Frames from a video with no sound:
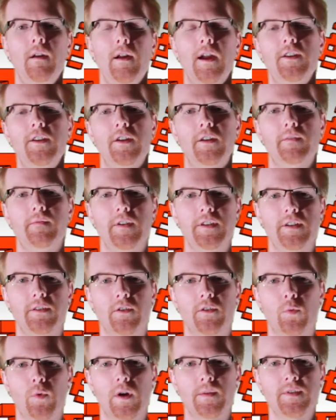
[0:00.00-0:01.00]
And you can visit
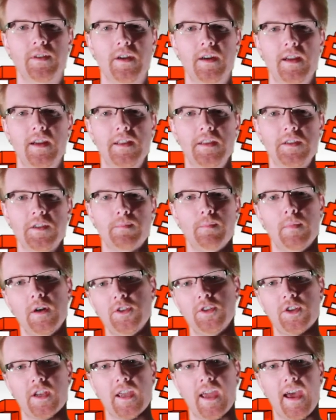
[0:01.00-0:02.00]
their website at
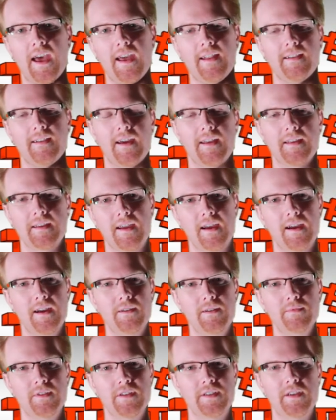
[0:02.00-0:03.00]

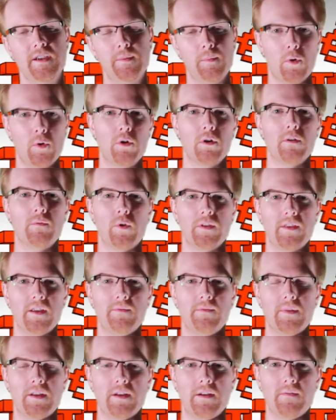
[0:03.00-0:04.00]
smudgedcat.com to see more of what
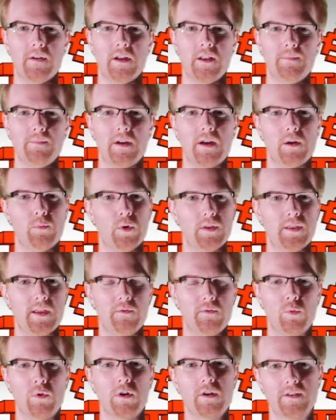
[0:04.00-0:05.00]
they've been developing and what they
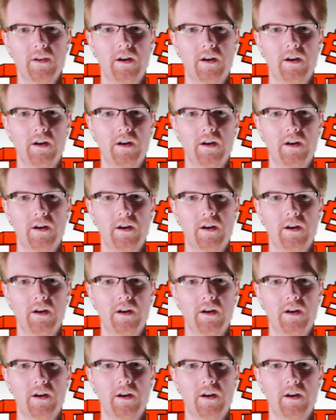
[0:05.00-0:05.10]
worked